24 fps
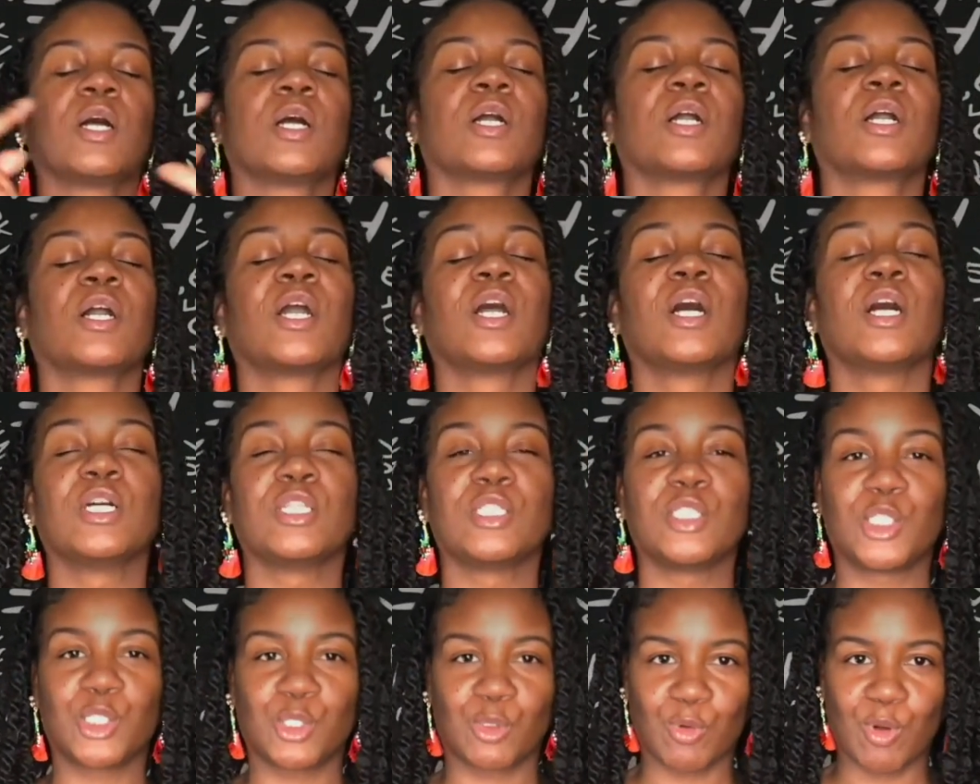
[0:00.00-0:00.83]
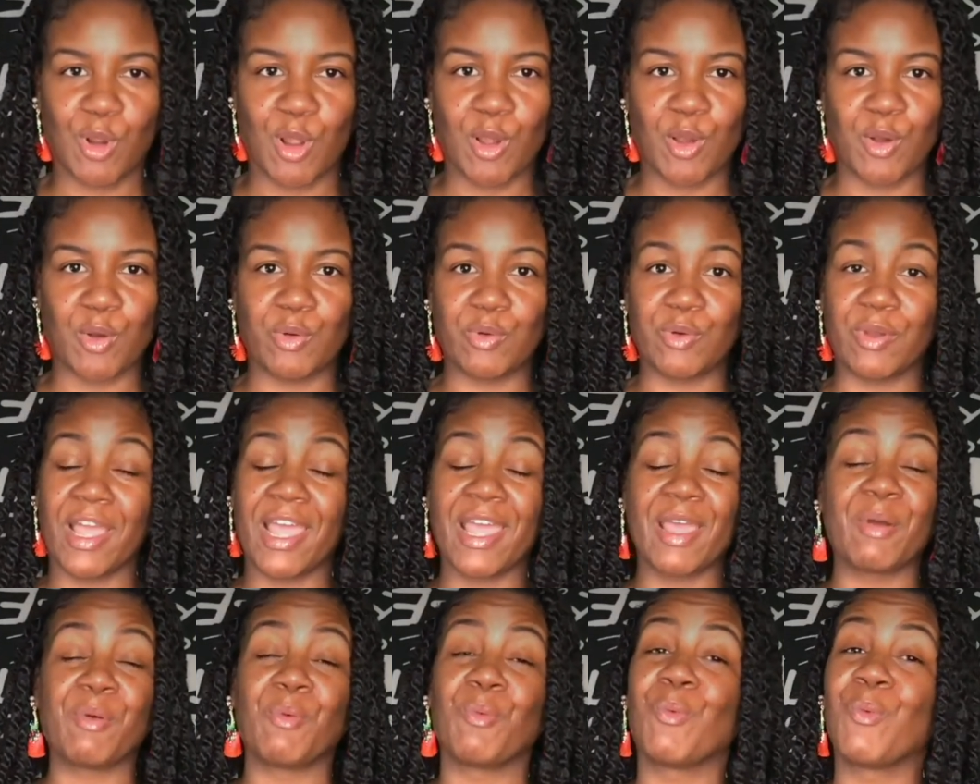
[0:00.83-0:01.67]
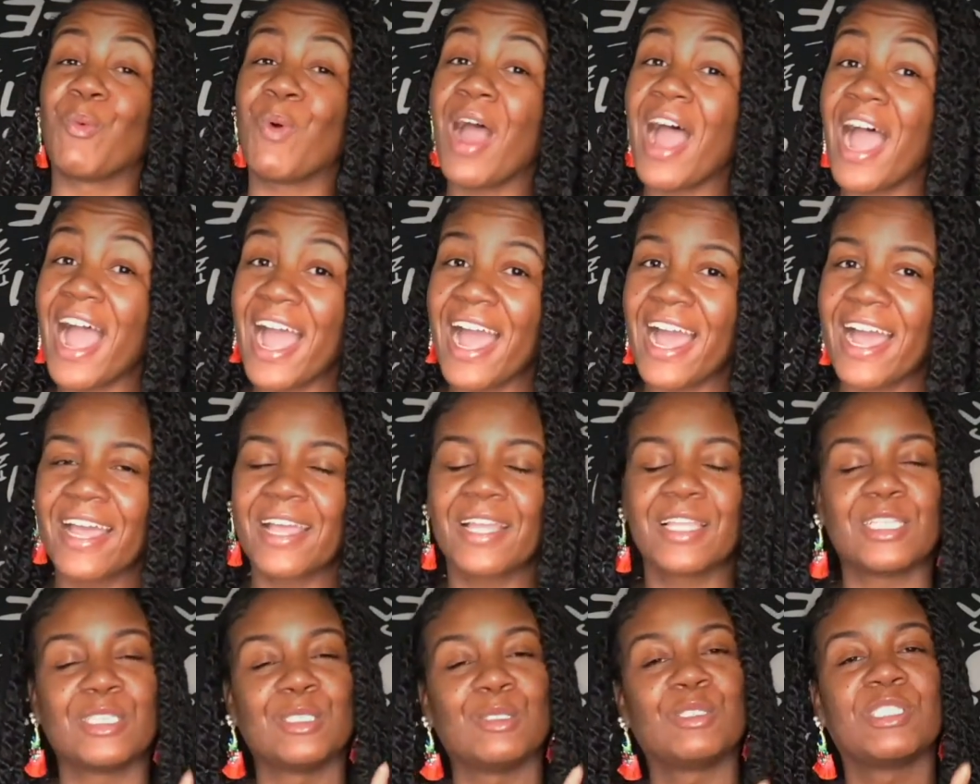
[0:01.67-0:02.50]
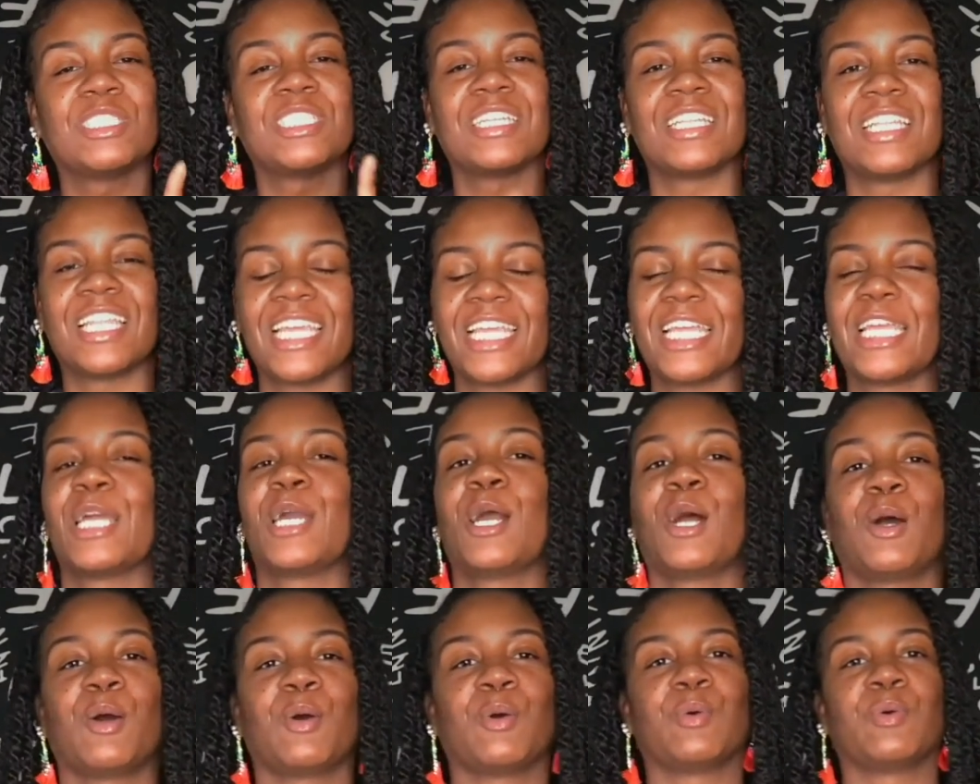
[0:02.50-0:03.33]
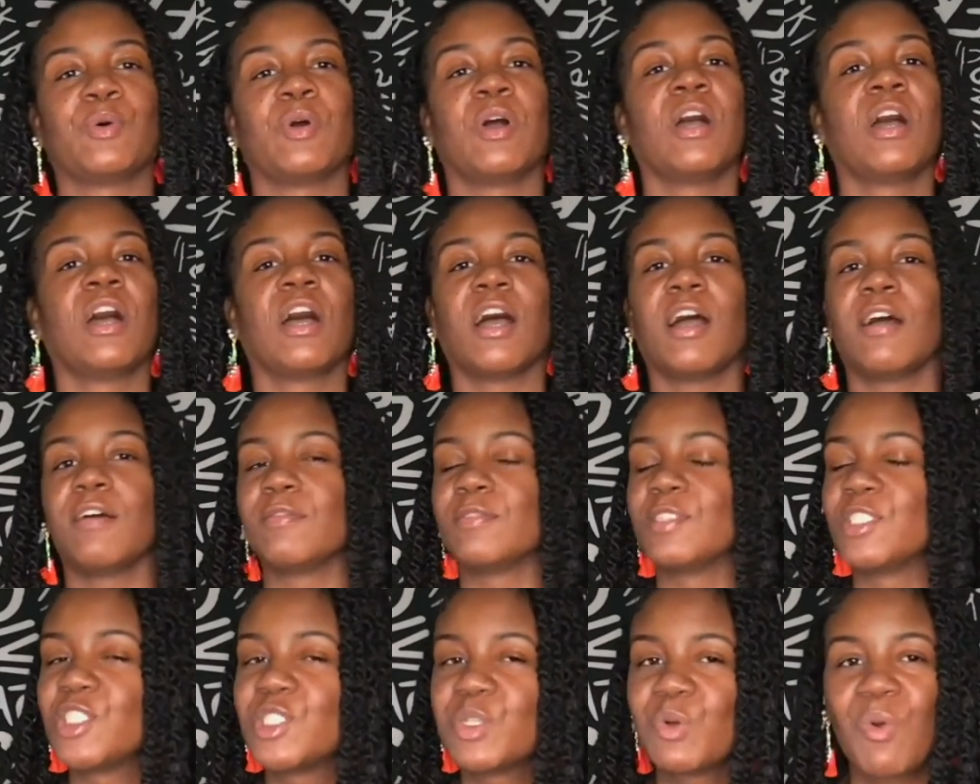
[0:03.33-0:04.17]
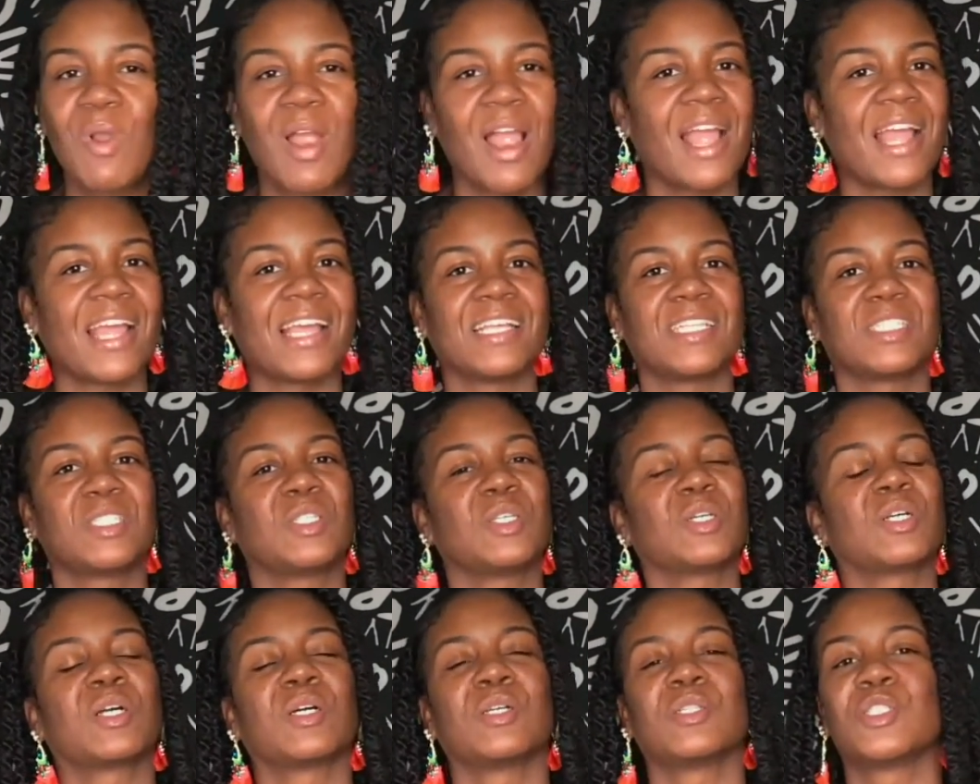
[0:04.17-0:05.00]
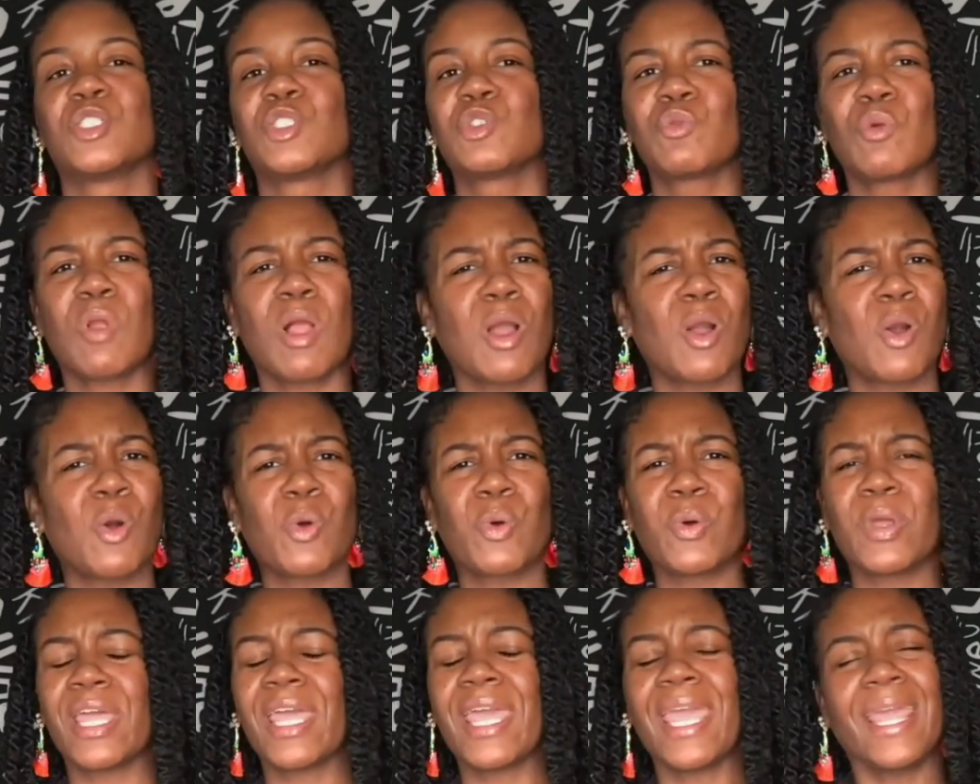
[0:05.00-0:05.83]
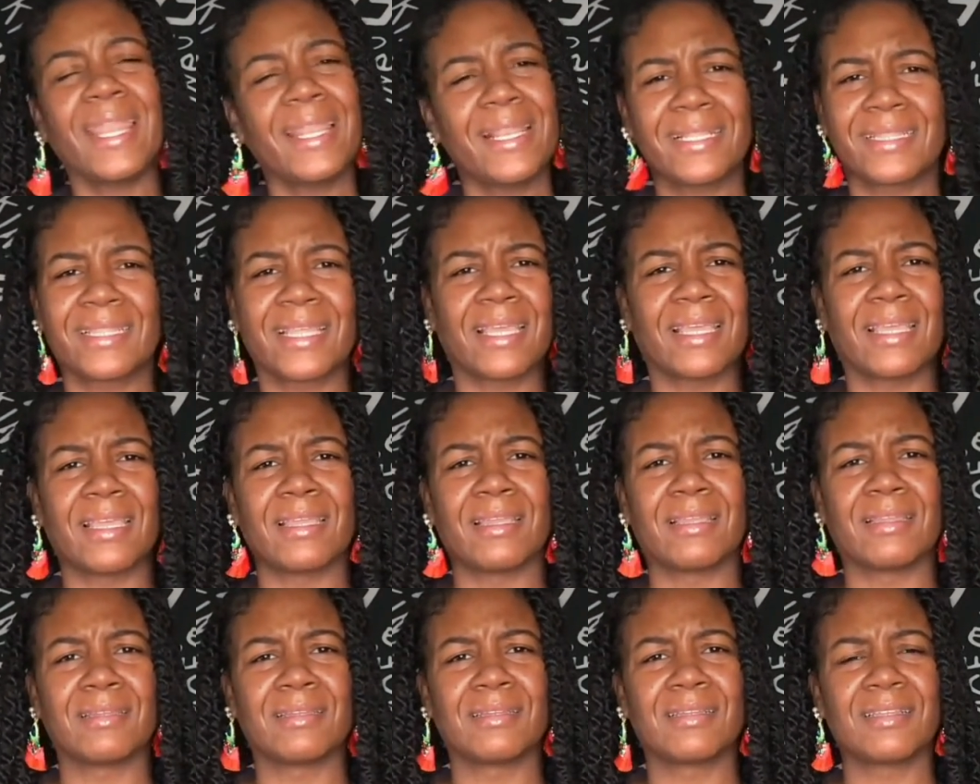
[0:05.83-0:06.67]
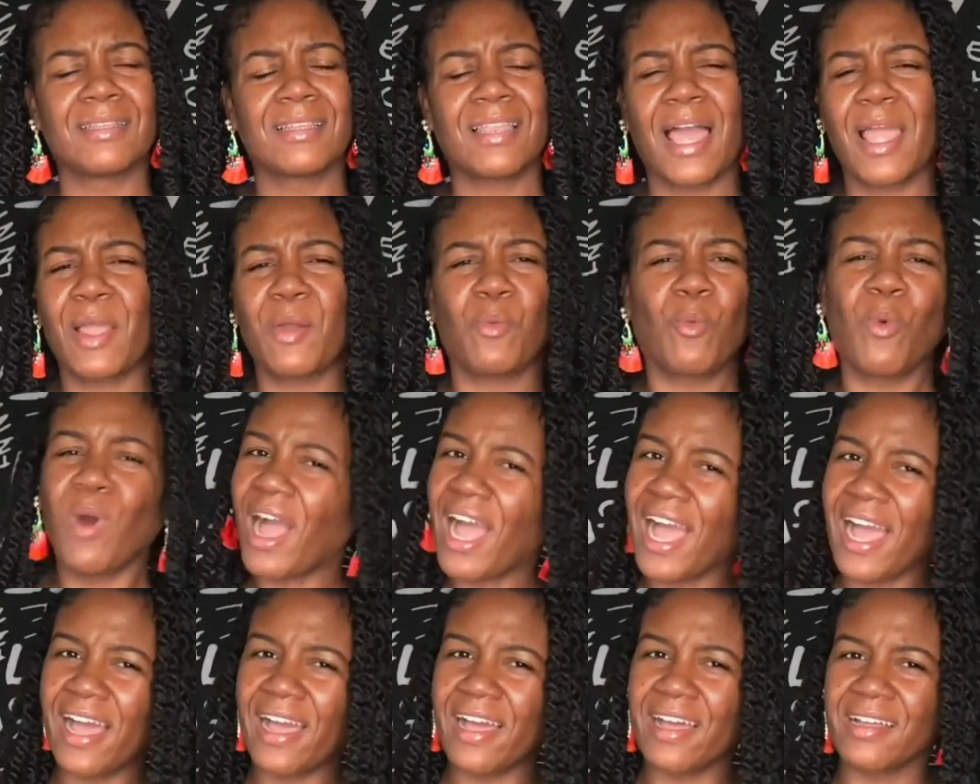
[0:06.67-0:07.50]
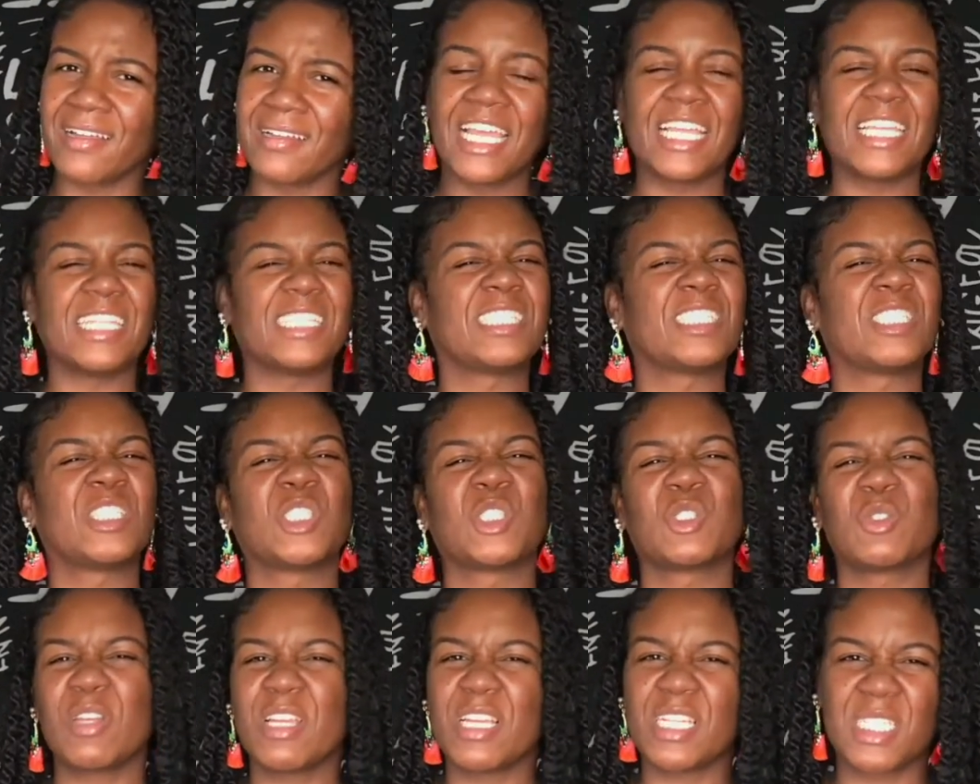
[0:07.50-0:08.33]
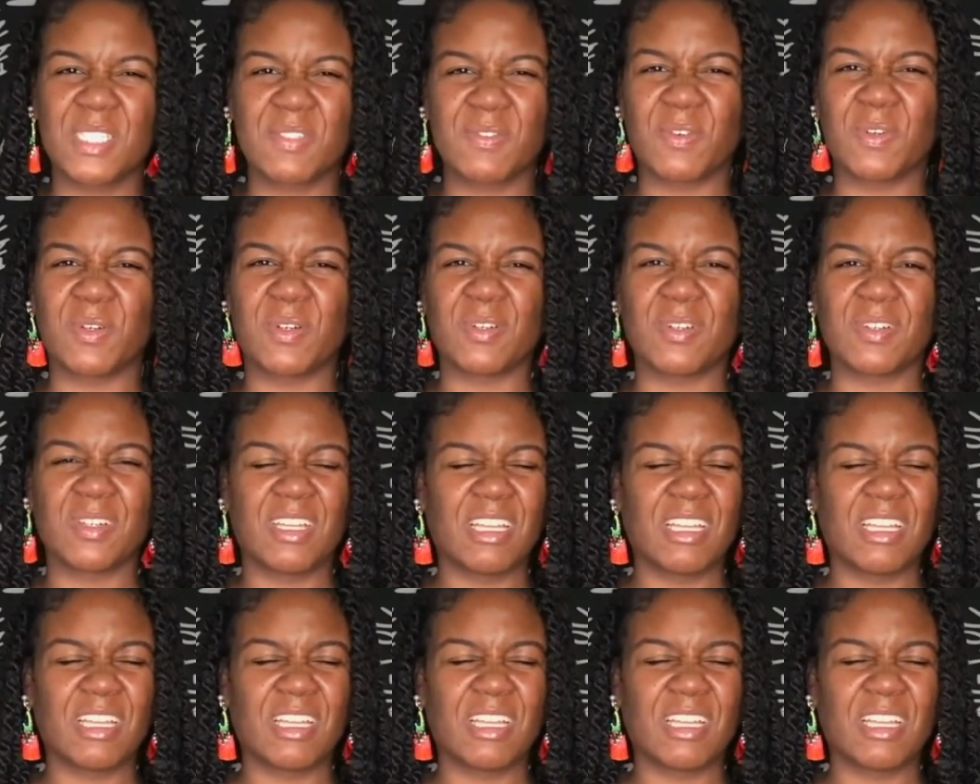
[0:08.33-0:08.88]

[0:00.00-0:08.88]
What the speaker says: control and why you should let go of trying to control anything. Like, why? It's stressful.